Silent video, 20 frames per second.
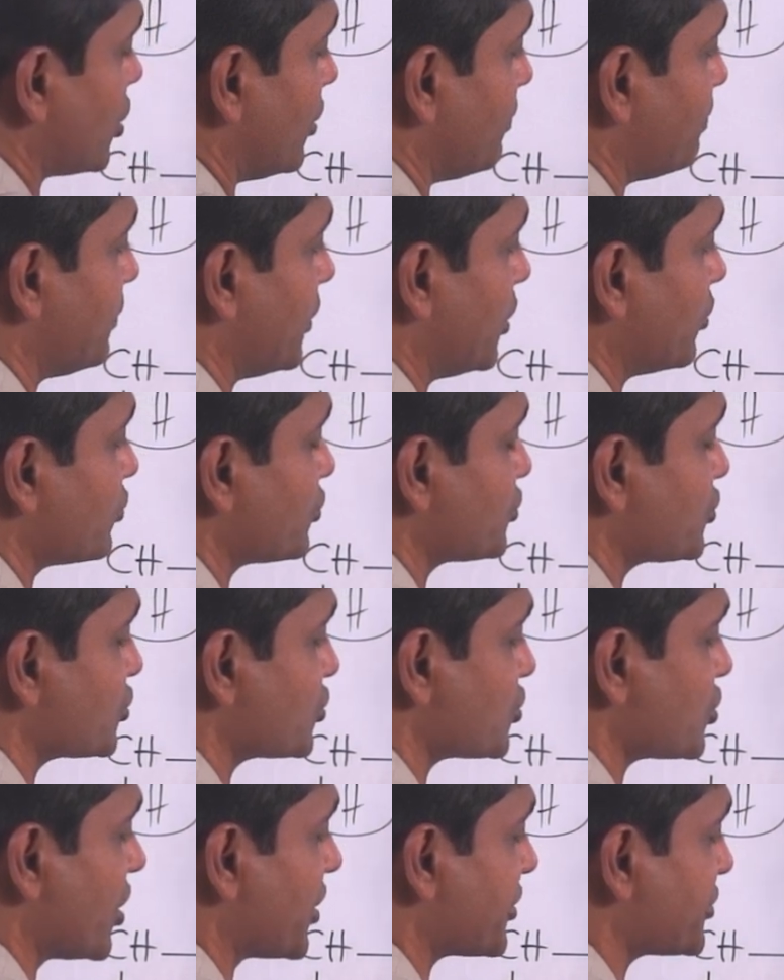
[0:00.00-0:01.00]
compound
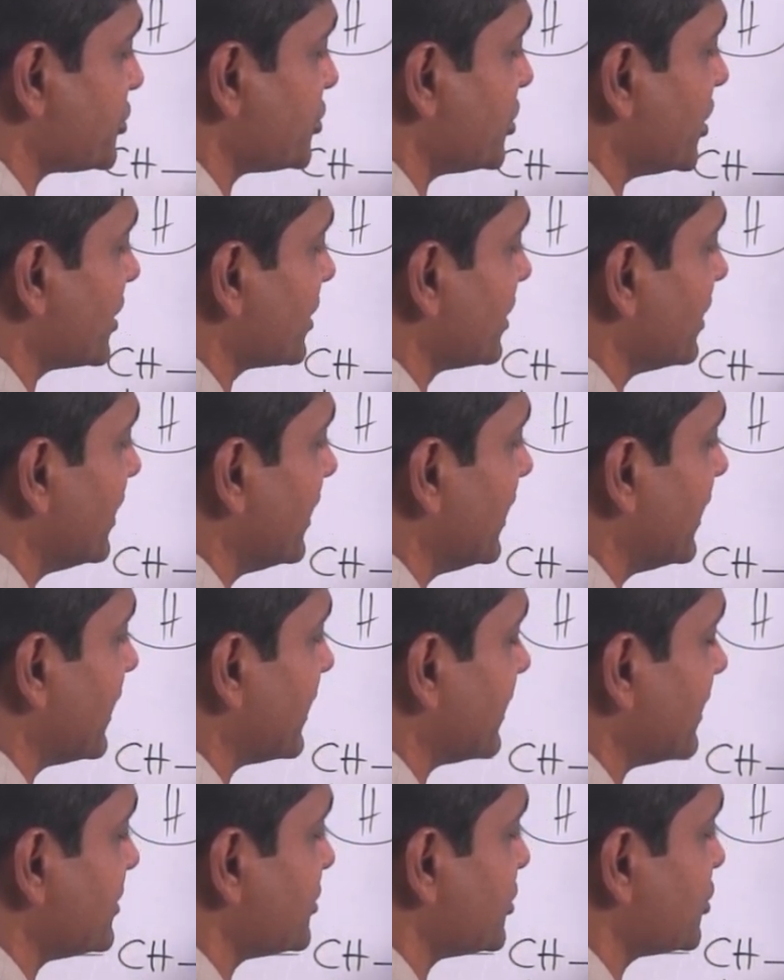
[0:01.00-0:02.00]
structure.
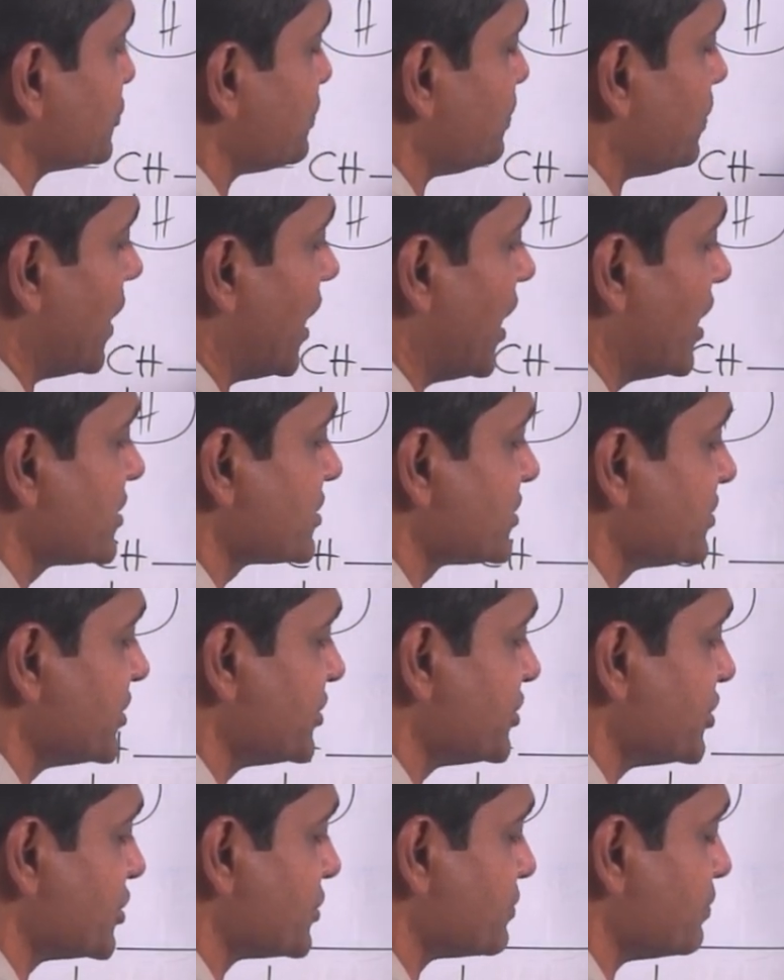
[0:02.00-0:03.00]
This is plus,
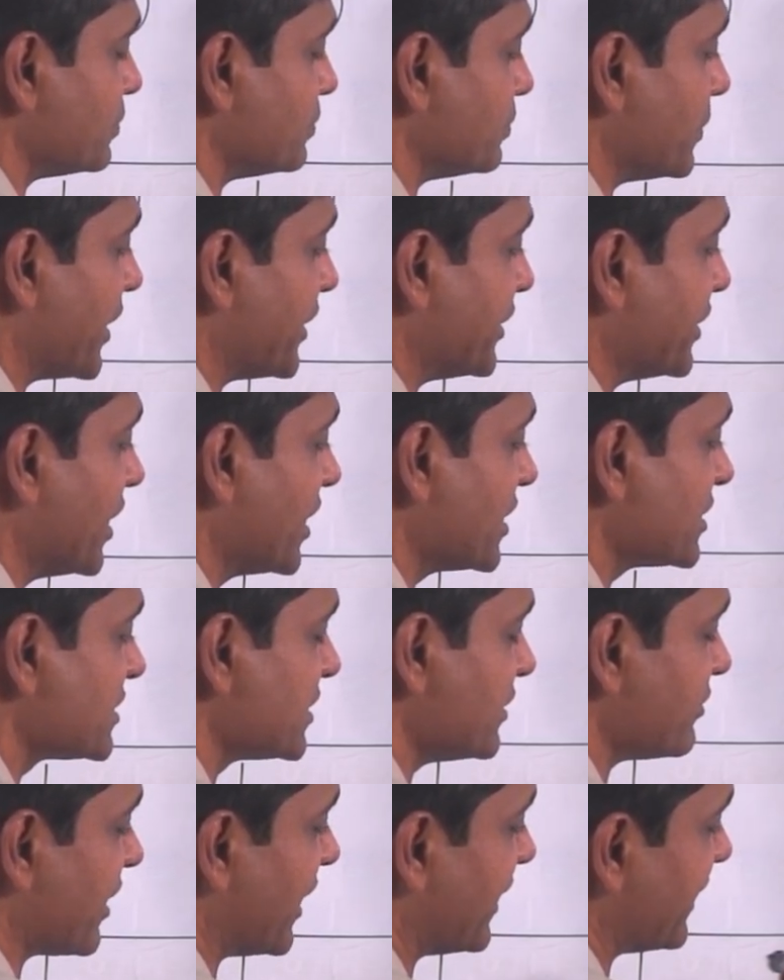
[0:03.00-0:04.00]
this is minus.
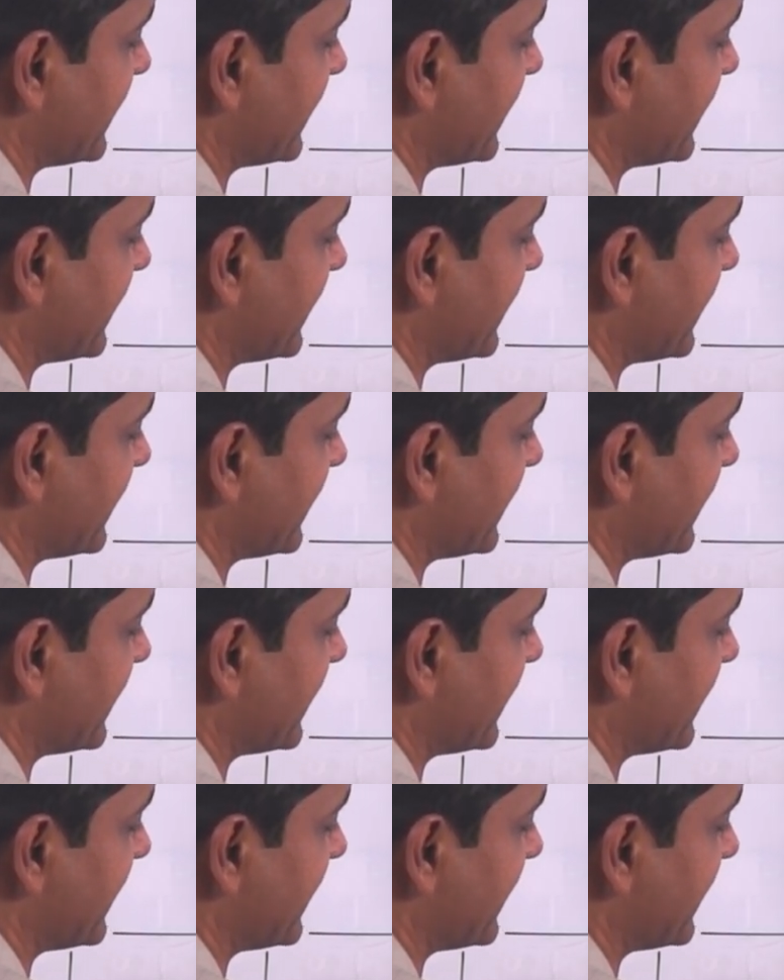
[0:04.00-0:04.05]
You can